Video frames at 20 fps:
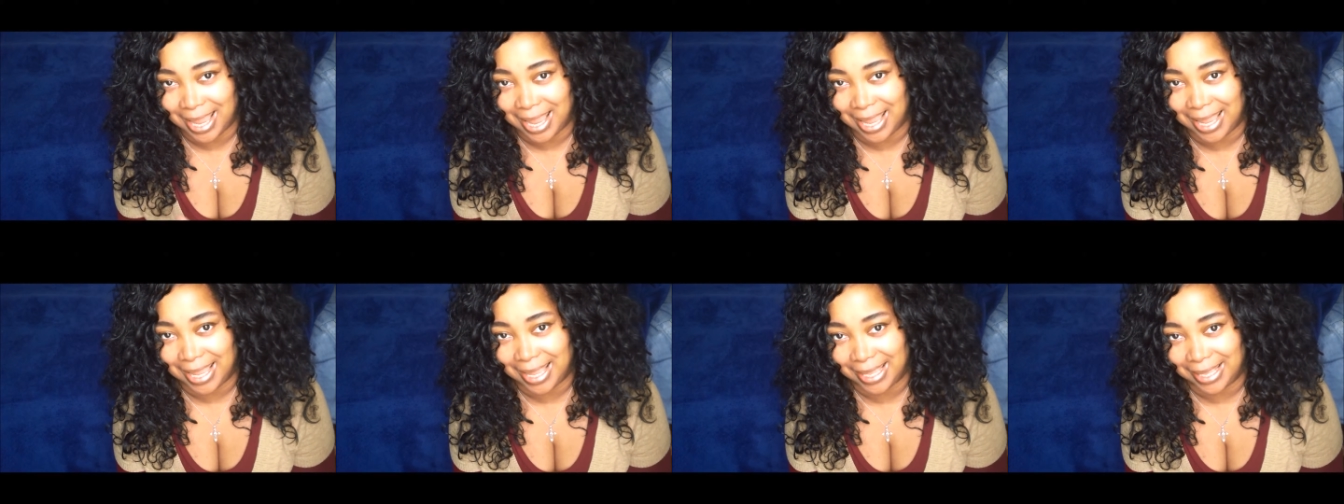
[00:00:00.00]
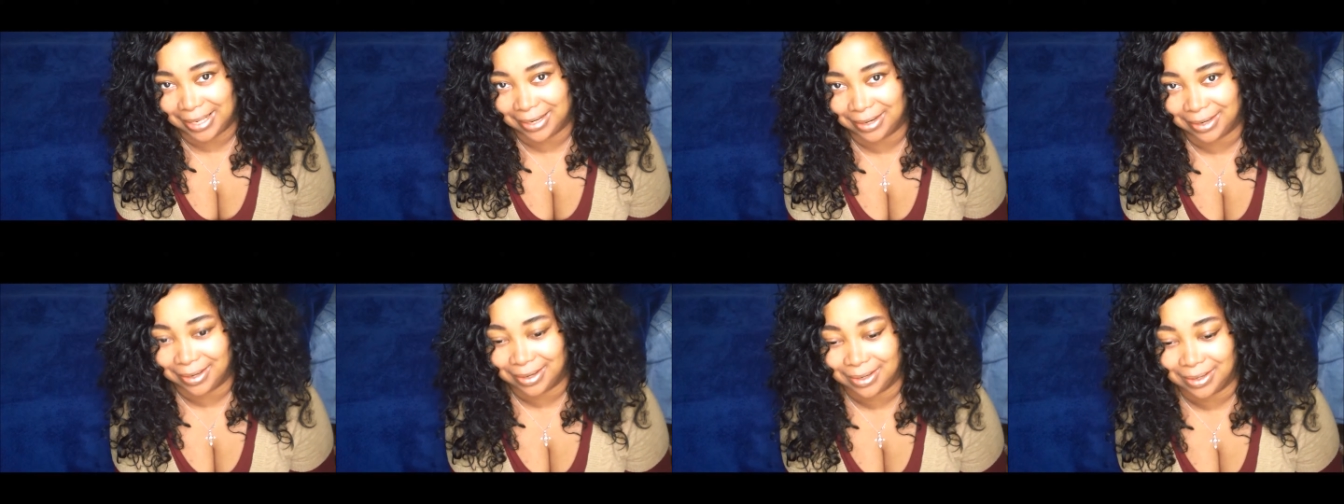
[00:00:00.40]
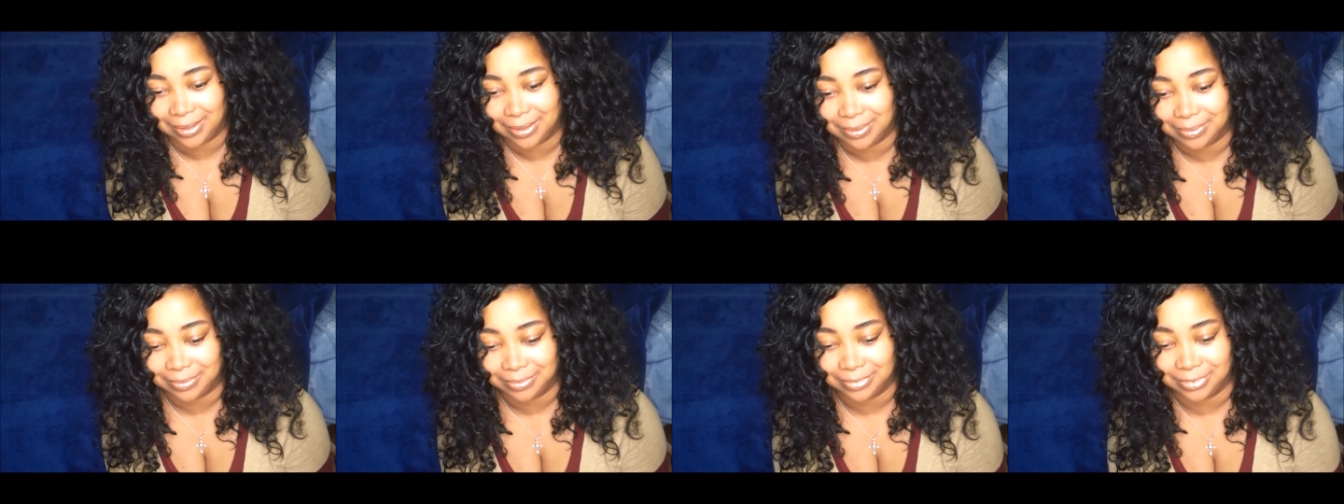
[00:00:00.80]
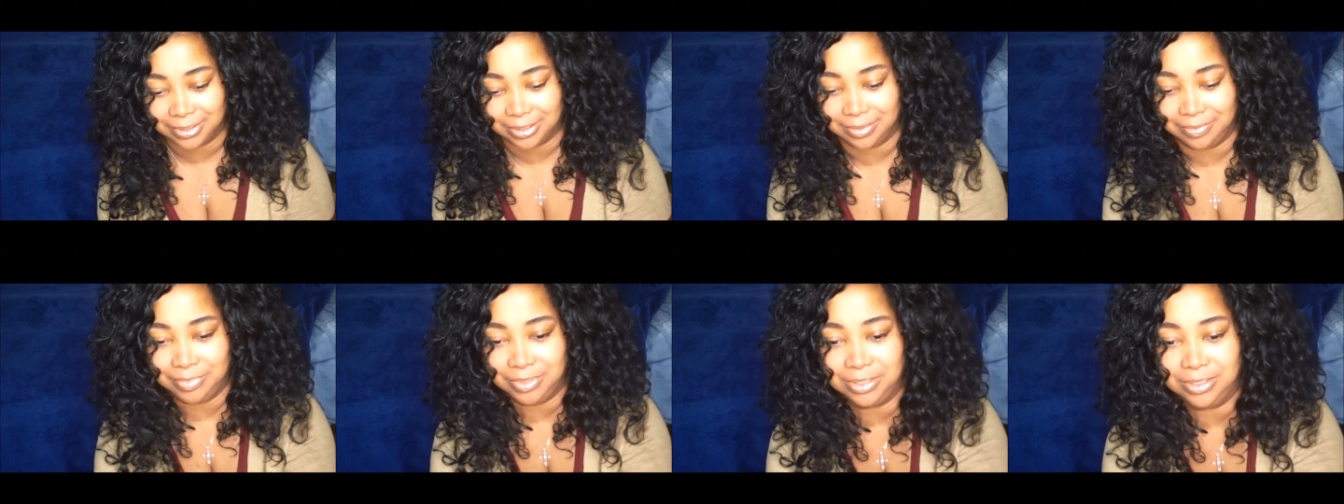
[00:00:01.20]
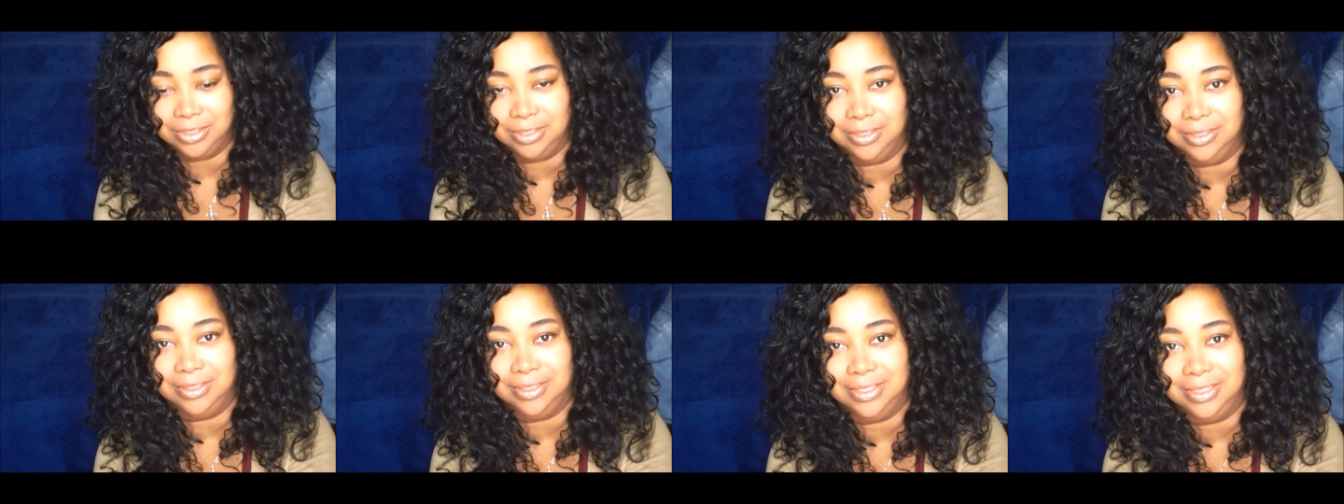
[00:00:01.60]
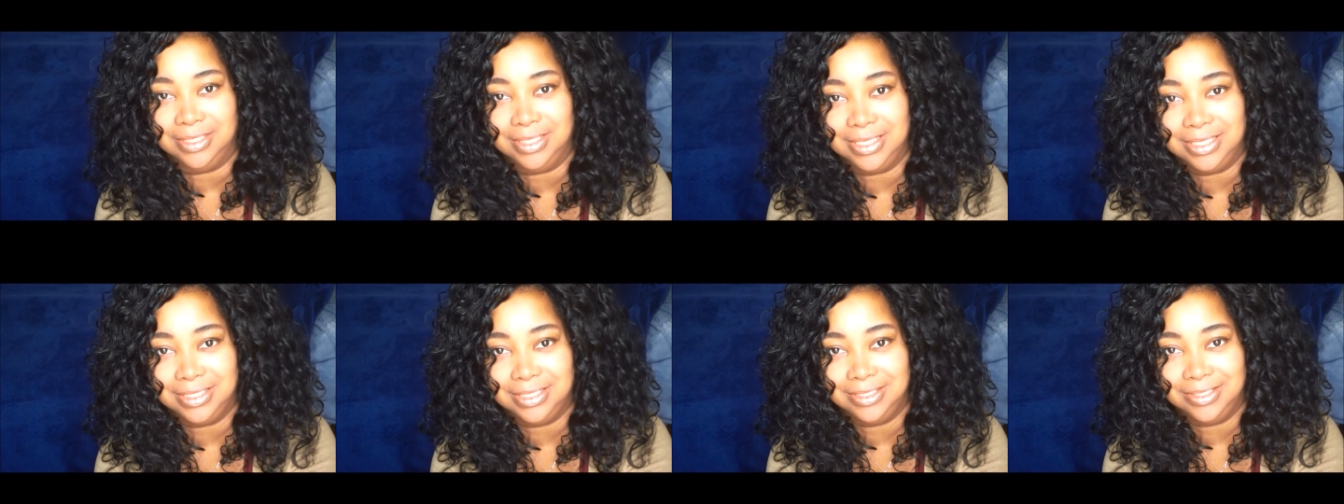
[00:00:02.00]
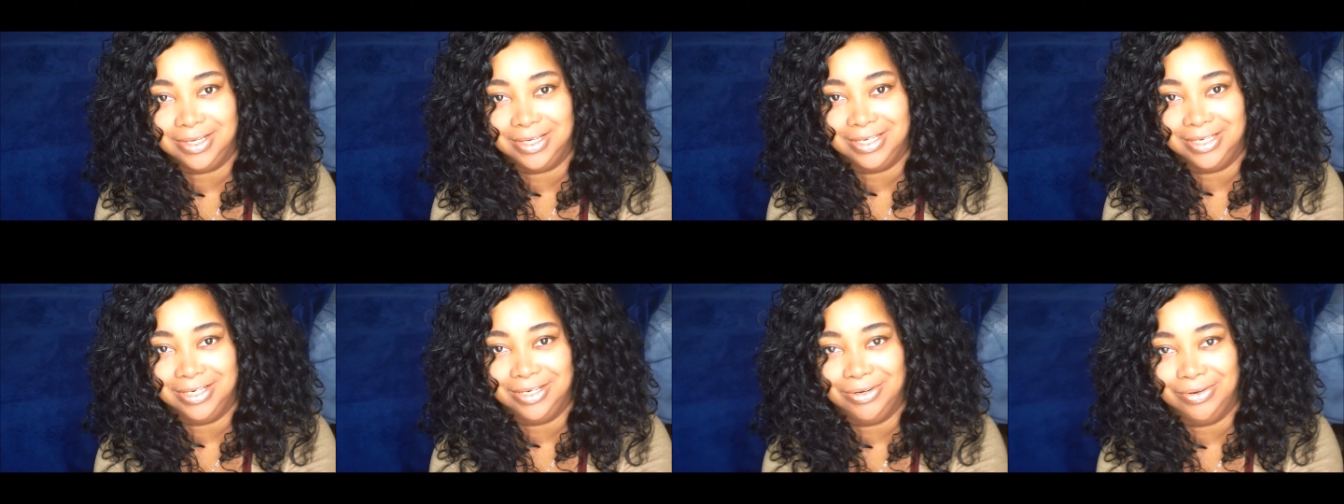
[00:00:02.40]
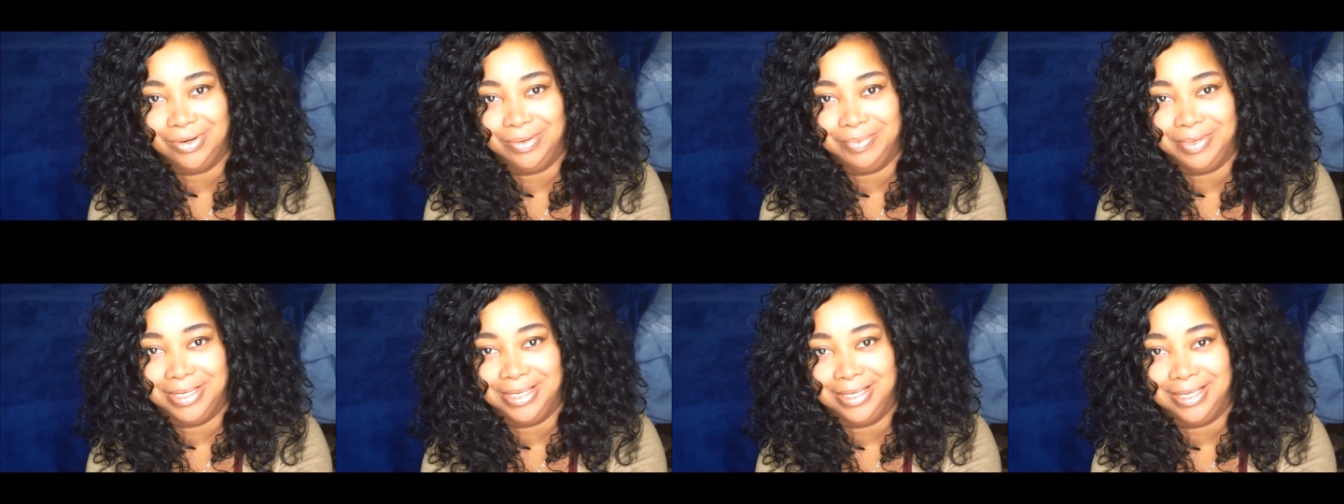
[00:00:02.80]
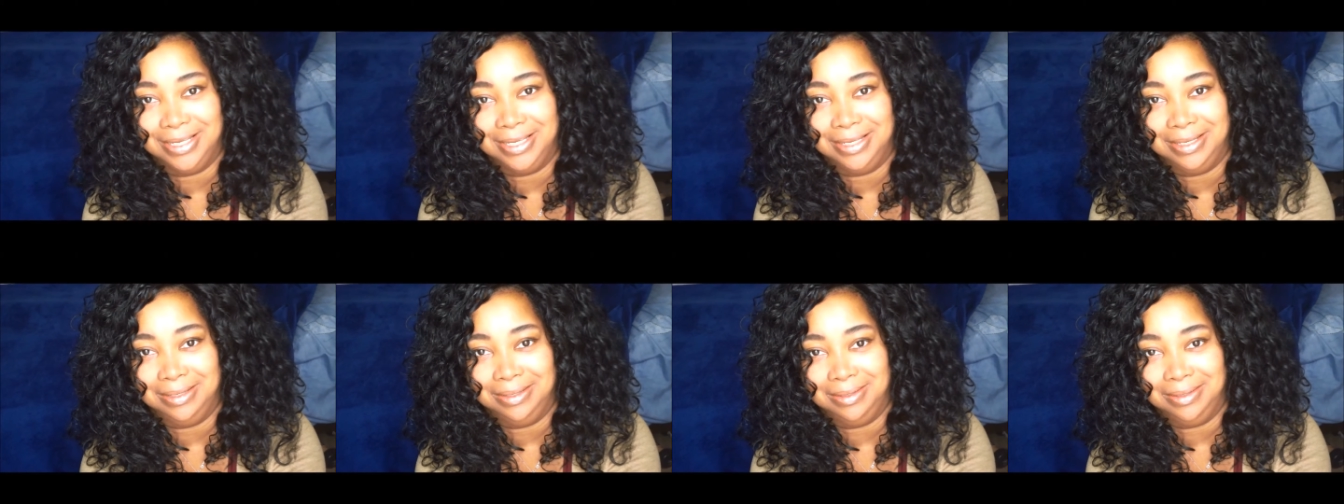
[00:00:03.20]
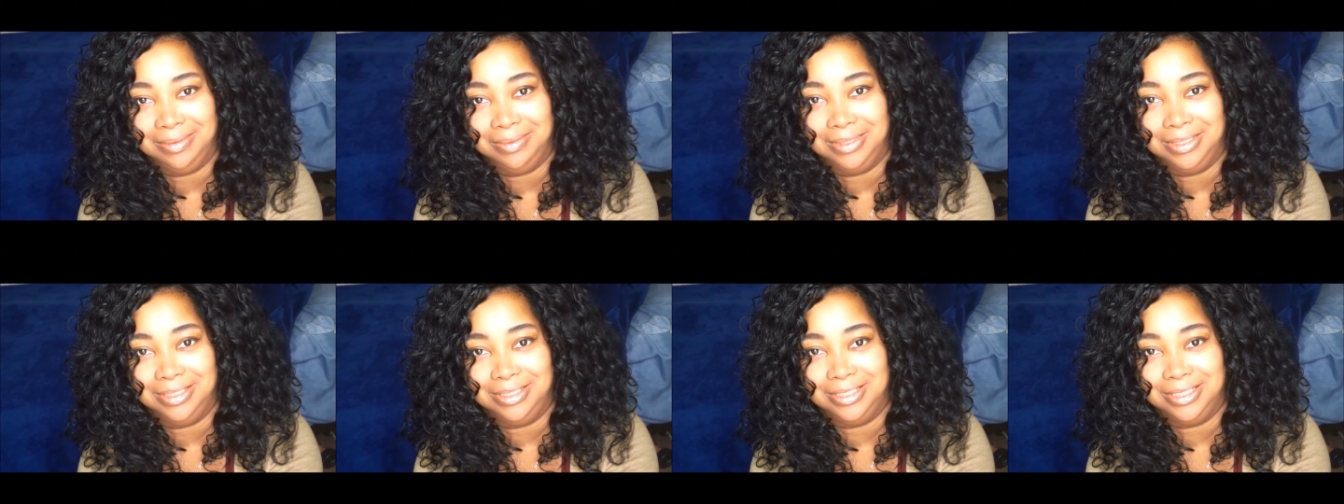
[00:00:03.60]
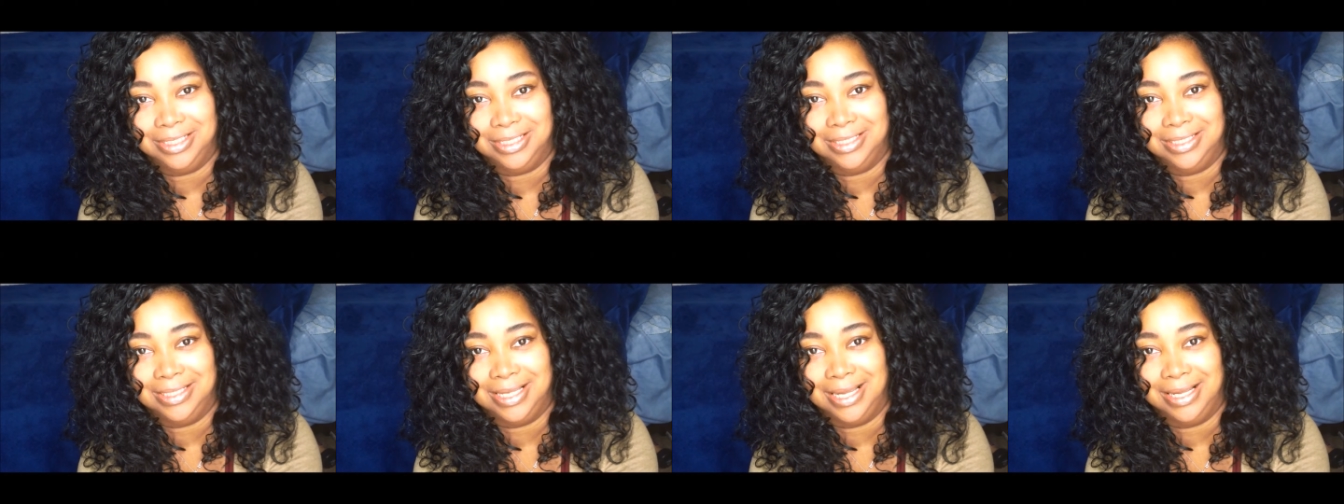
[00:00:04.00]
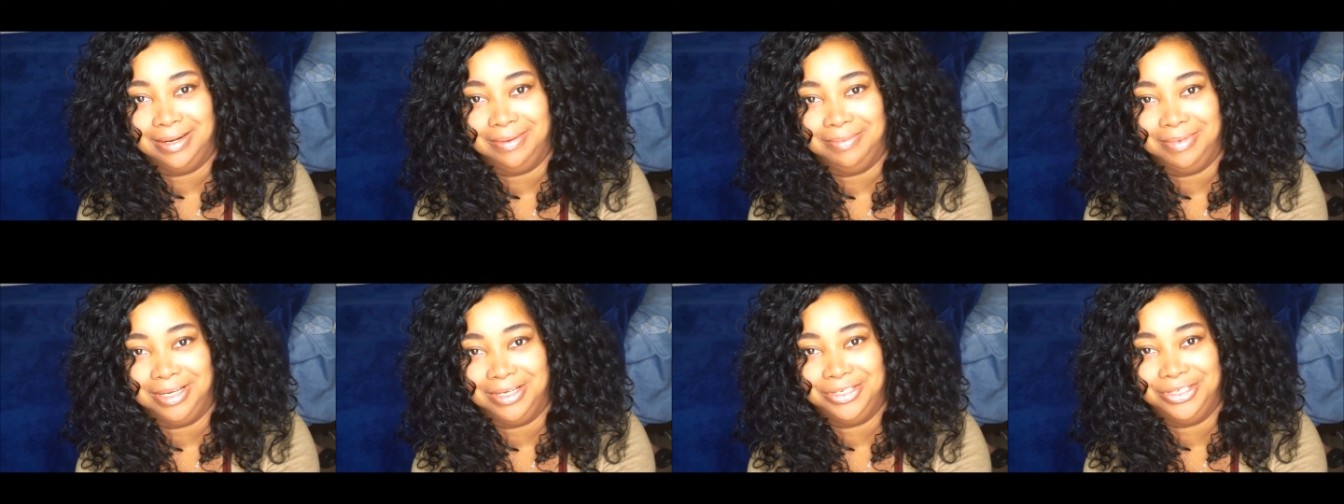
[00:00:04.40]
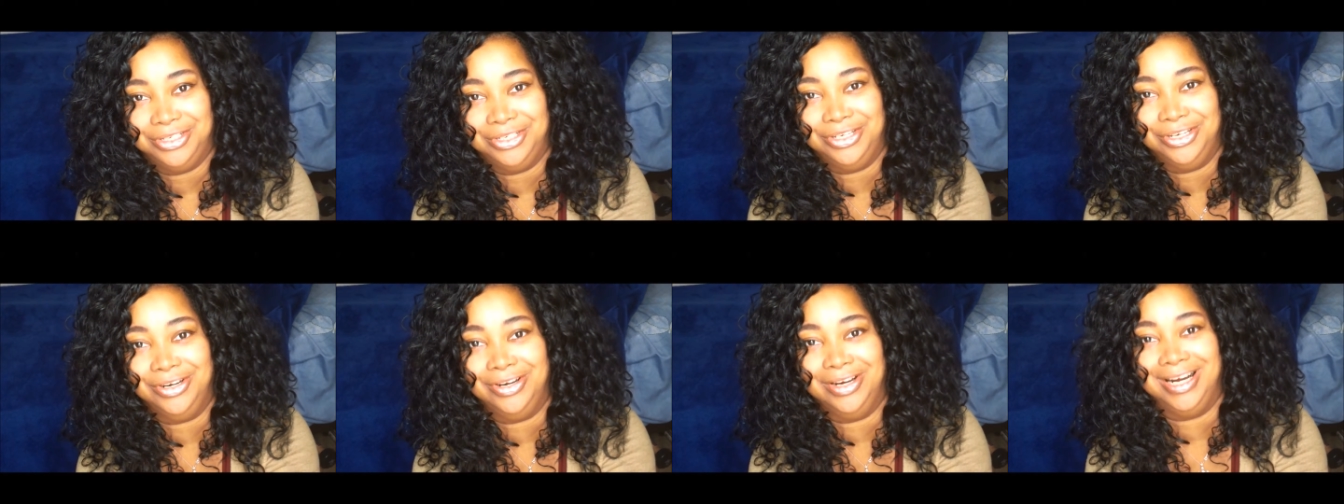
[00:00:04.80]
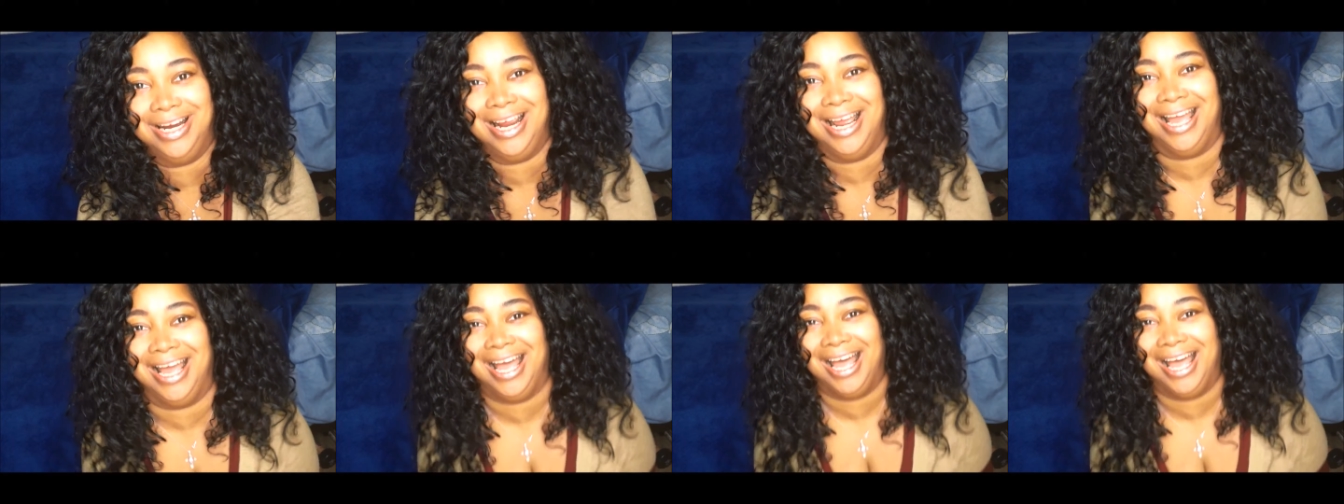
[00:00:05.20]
And this is starting to annoy me. Let me adjust that. I'm not sure.